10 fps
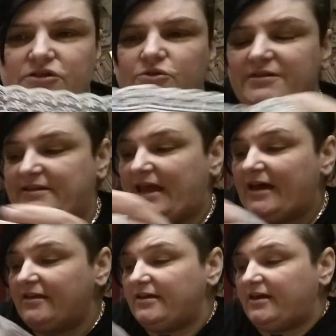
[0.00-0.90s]
so
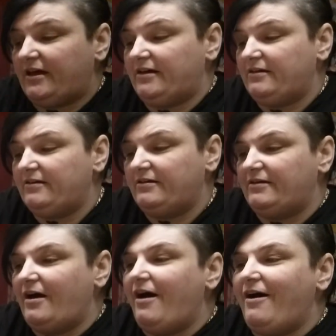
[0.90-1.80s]
delicate.
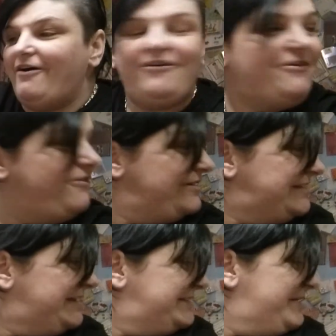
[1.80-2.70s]
Oh, is
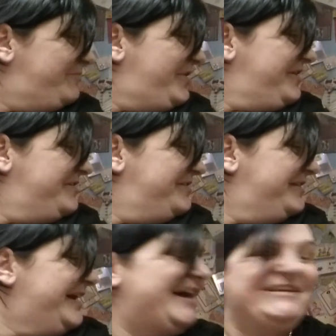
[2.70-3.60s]
that the same one?
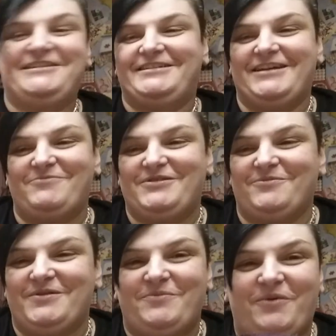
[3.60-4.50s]
And uh, she sent me
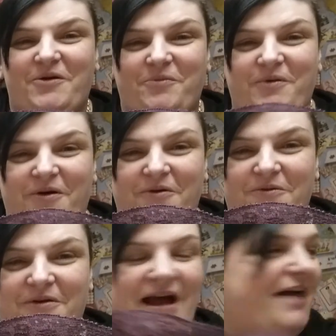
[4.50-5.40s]
some of the
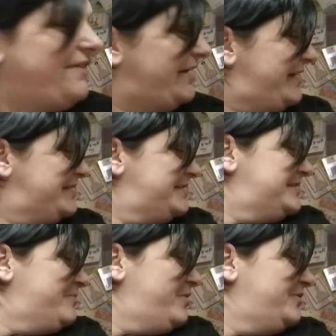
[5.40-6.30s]
purple. I think that's the
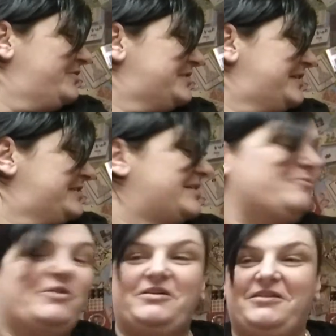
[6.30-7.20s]
same one. Looks like the
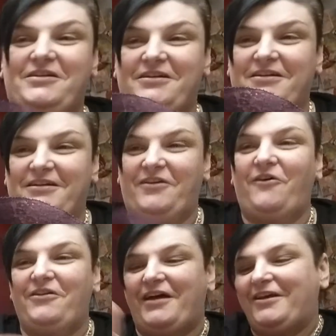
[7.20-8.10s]
same one.
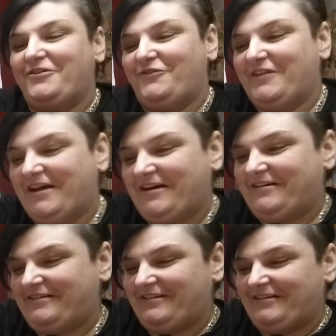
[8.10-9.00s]
Oh, thank you for
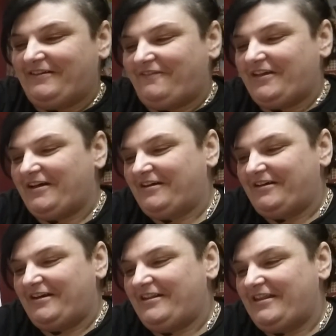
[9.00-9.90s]
that. Love that.
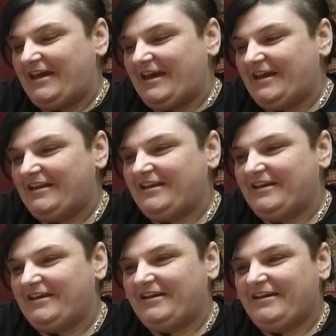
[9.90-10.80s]
And then,
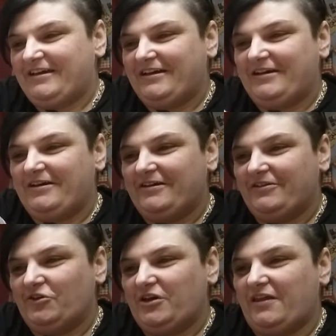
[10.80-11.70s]

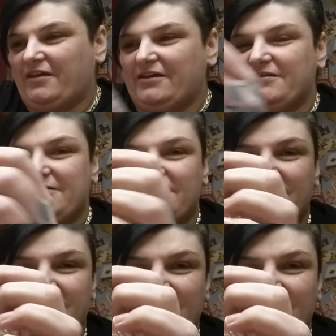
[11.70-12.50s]
look at this.